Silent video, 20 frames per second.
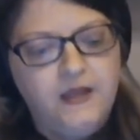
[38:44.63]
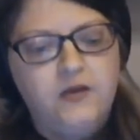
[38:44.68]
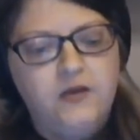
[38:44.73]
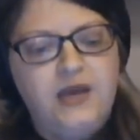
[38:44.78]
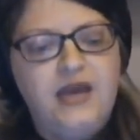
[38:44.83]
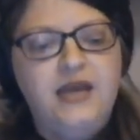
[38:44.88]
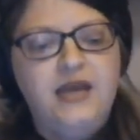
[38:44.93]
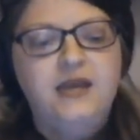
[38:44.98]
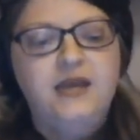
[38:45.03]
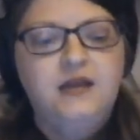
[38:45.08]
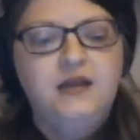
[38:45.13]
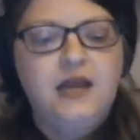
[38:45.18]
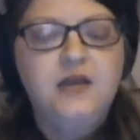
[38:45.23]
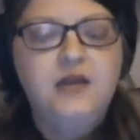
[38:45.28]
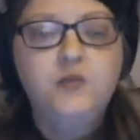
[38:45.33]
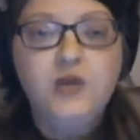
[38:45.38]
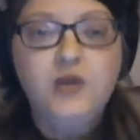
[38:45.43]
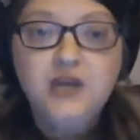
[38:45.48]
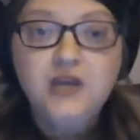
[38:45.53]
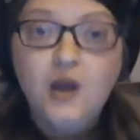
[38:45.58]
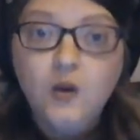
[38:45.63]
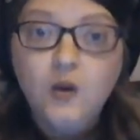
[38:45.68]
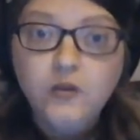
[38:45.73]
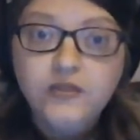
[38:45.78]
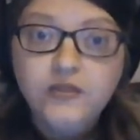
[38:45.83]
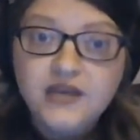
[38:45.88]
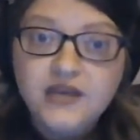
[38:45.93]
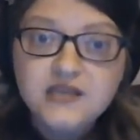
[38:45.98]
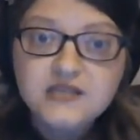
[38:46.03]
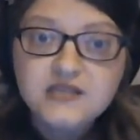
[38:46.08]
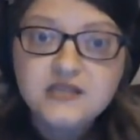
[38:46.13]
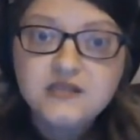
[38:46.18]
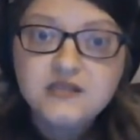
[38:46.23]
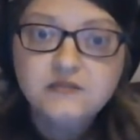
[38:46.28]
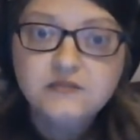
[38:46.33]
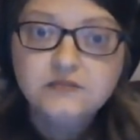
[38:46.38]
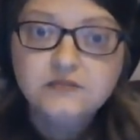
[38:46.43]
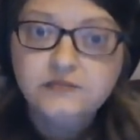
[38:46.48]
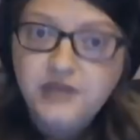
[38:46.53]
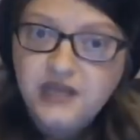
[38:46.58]
Okay, and we know this
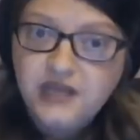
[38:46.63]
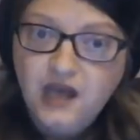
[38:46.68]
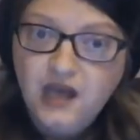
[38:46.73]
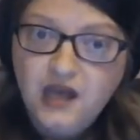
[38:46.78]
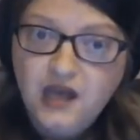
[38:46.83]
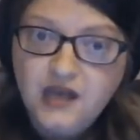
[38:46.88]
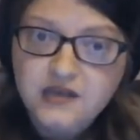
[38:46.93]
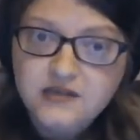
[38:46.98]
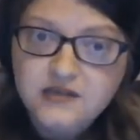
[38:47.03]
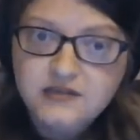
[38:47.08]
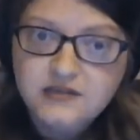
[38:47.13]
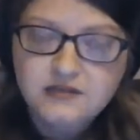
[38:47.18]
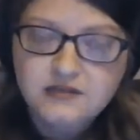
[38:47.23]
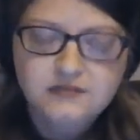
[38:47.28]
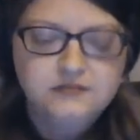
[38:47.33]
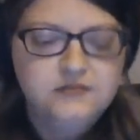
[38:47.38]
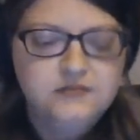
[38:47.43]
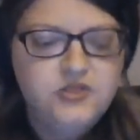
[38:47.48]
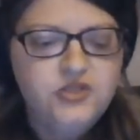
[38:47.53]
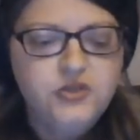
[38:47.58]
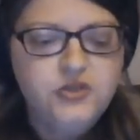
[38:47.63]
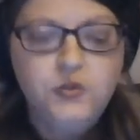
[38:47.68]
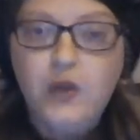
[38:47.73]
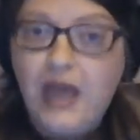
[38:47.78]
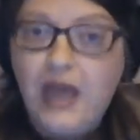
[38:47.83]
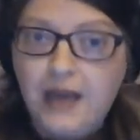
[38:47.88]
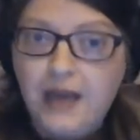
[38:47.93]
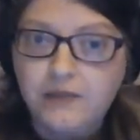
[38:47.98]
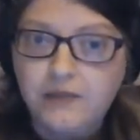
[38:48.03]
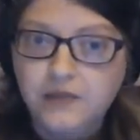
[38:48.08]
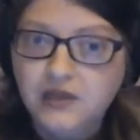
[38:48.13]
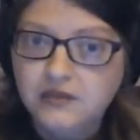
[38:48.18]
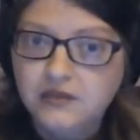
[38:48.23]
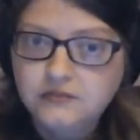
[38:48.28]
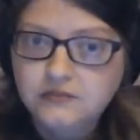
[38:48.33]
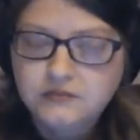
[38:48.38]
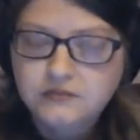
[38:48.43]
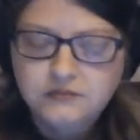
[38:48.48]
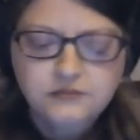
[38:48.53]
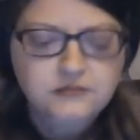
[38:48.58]
because 2M
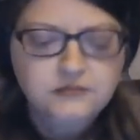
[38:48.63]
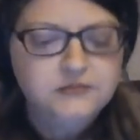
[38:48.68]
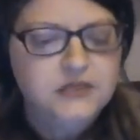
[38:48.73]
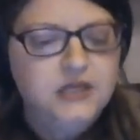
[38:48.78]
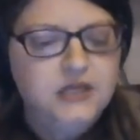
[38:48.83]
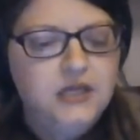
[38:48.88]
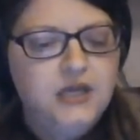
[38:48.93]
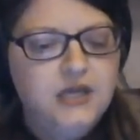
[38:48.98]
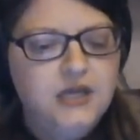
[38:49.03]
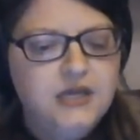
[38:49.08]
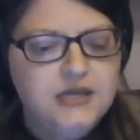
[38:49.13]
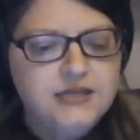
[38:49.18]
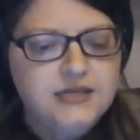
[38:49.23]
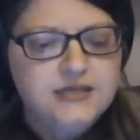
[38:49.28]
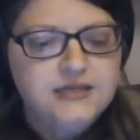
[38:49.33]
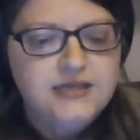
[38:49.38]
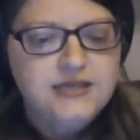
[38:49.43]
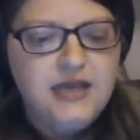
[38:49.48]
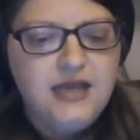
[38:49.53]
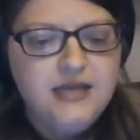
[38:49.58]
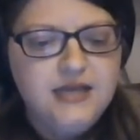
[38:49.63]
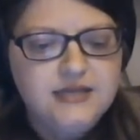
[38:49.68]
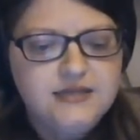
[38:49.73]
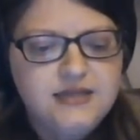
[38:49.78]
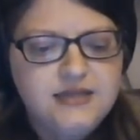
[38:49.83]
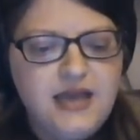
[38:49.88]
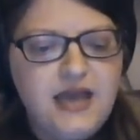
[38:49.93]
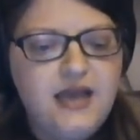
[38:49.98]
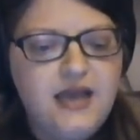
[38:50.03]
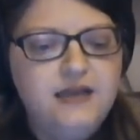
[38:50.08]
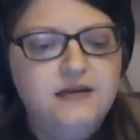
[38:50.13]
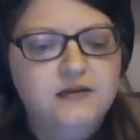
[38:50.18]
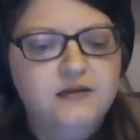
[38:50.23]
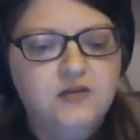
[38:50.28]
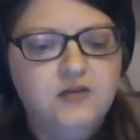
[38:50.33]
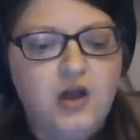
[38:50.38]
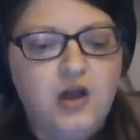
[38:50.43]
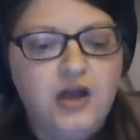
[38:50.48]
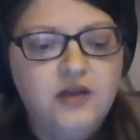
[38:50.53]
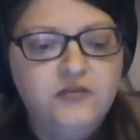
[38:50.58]
says that
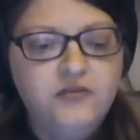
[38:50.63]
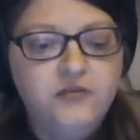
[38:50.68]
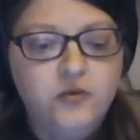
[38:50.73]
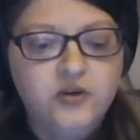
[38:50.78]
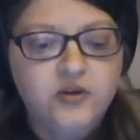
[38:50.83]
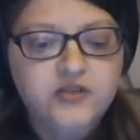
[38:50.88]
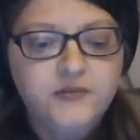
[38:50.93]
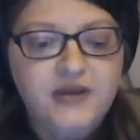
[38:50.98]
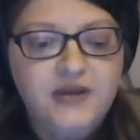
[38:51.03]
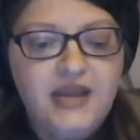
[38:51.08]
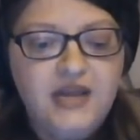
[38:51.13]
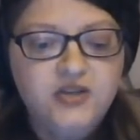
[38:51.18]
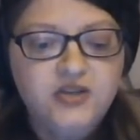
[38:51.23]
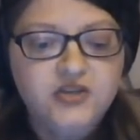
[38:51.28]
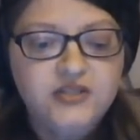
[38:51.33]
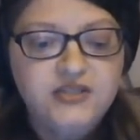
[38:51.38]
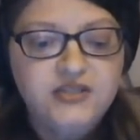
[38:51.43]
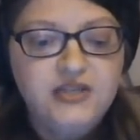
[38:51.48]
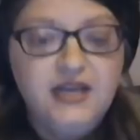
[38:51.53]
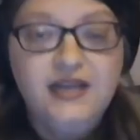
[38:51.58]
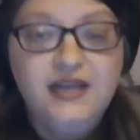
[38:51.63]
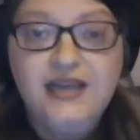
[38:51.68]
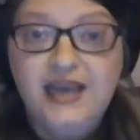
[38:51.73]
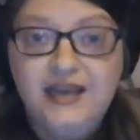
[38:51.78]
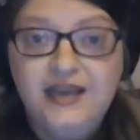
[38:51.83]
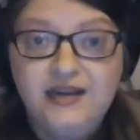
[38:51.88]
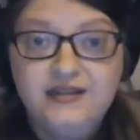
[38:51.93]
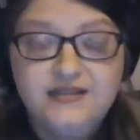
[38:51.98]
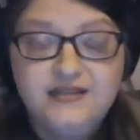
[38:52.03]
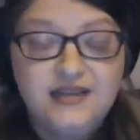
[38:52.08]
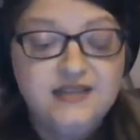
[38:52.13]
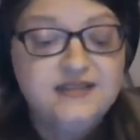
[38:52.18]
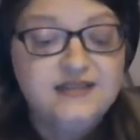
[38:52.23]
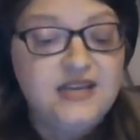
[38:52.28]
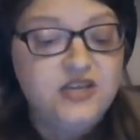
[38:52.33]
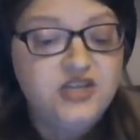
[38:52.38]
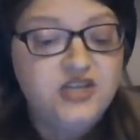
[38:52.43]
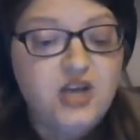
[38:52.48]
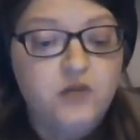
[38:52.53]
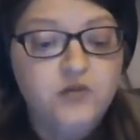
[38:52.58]
law enforcement agency, again, it says
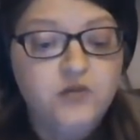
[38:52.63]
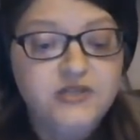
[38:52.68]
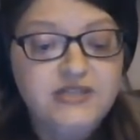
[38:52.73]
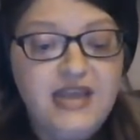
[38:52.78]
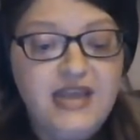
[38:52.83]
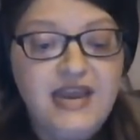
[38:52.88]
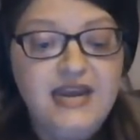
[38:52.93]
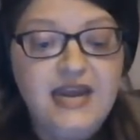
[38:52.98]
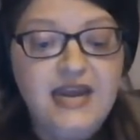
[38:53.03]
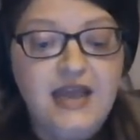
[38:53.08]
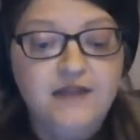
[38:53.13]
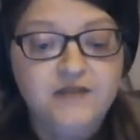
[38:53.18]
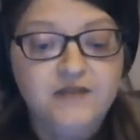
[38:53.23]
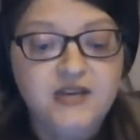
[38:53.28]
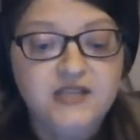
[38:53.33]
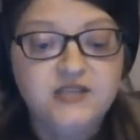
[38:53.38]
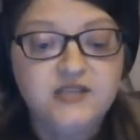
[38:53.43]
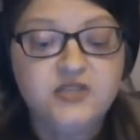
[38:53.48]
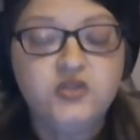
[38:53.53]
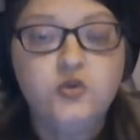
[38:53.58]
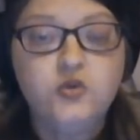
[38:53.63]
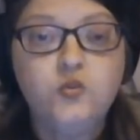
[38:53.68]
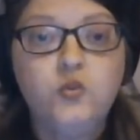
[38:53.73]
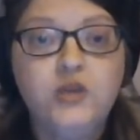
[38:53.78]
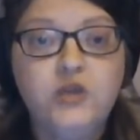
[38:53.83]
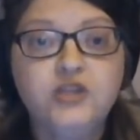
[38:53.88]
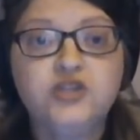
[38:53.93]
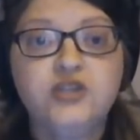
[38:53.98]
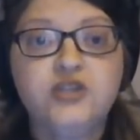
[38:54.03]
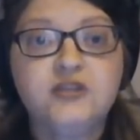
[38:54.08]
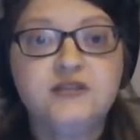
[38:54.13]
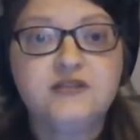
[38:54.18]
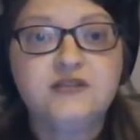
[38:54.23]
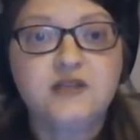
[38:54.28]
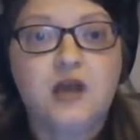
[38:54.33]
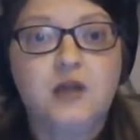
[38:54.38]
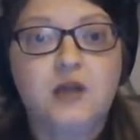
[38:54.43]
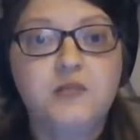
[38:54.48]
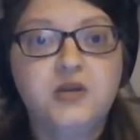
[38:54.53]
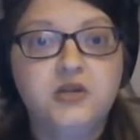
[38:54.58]
they shall retain evidence to which
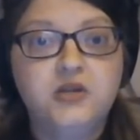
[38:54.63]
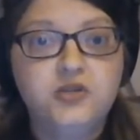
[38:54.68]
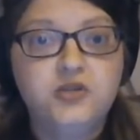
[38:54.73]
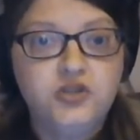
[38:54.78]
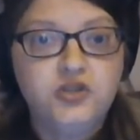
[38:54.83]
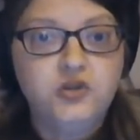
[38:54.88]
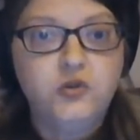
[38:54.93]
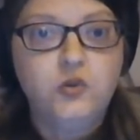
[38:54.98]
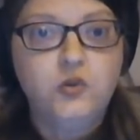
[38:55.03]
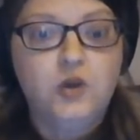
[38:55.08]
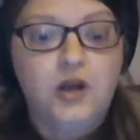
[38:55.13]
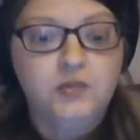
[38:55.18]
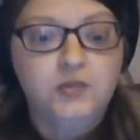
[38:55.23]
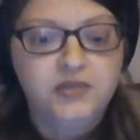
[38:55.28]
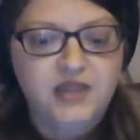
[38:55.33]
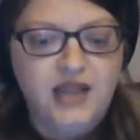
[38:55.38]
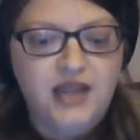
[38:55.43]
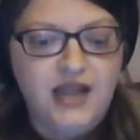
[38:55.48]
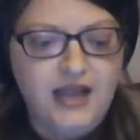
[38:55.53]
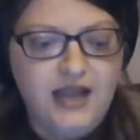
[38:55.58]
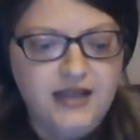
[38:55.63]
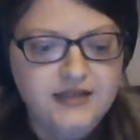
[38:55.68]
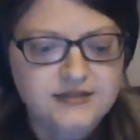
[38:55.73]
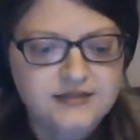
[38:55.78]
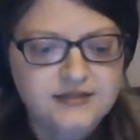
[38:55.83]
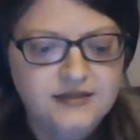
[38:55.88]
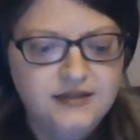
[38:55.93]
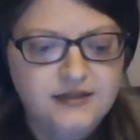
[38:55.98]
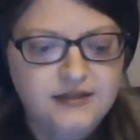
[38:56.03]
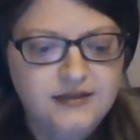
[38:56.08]
sub 2 applies.